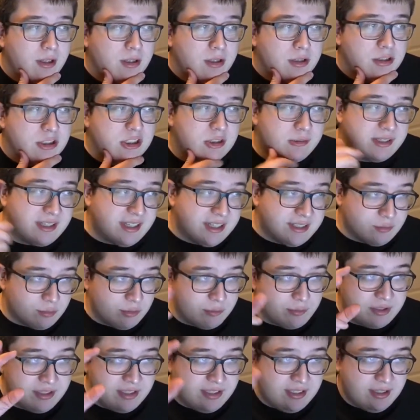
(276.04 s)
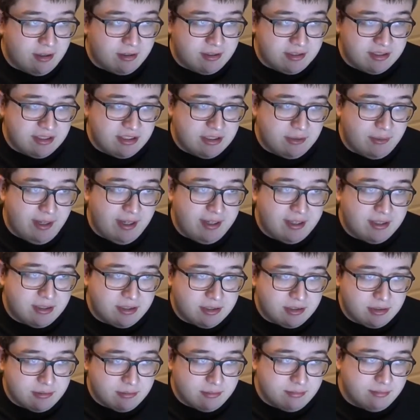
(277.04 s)
So because we would need all these new
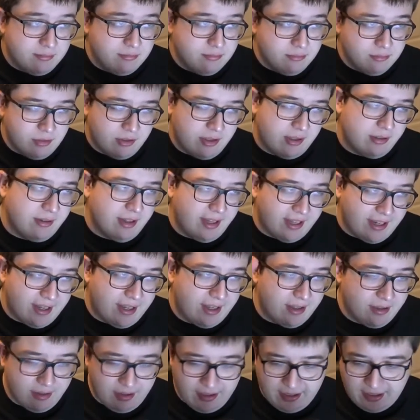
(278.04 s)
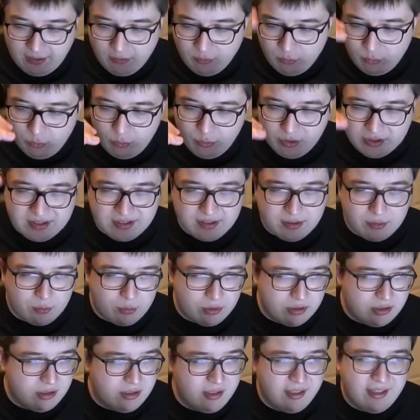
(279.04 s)
header, like what's the
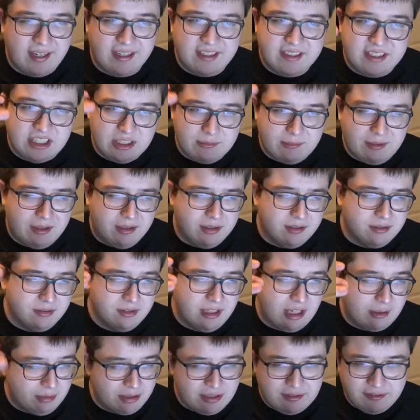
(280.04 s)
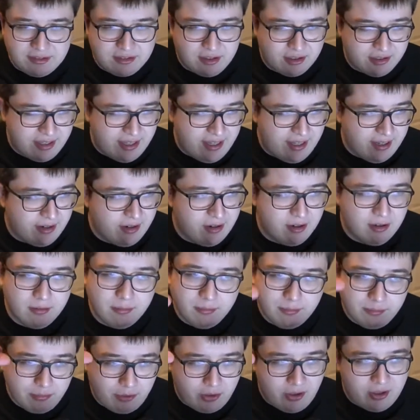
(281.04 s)
word in HTML? I believe it's called a header,
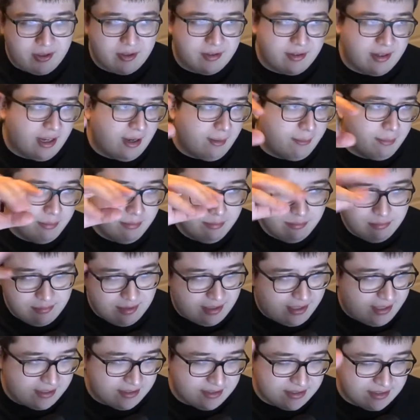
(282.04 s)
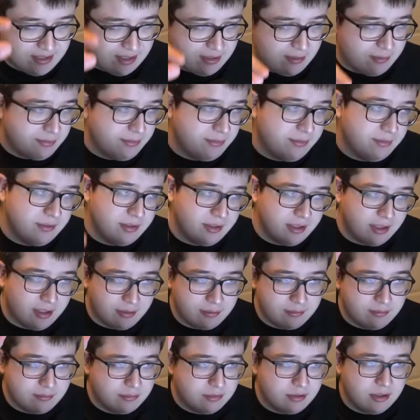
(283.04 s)
part at the top that has stuff,
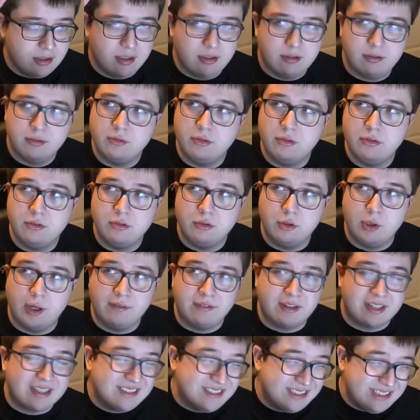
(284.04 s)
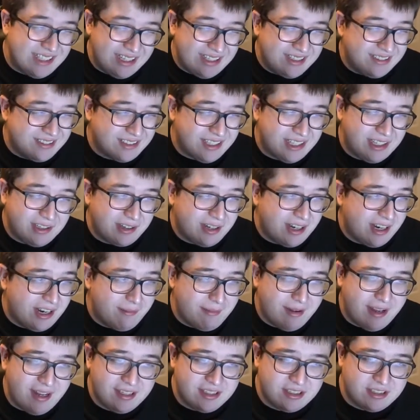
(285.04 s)
you have like a settings gear, I
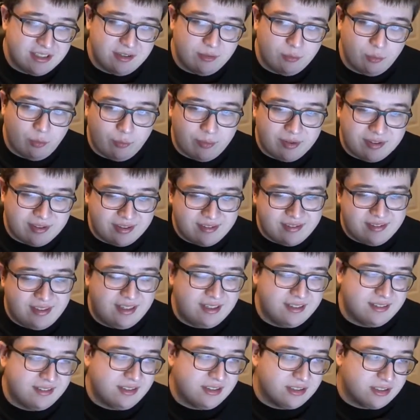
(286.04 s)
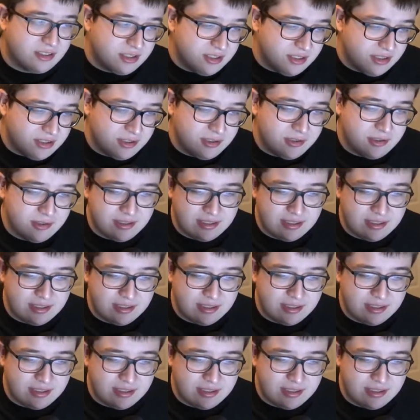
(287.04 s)
imagine. What does that settings gear do?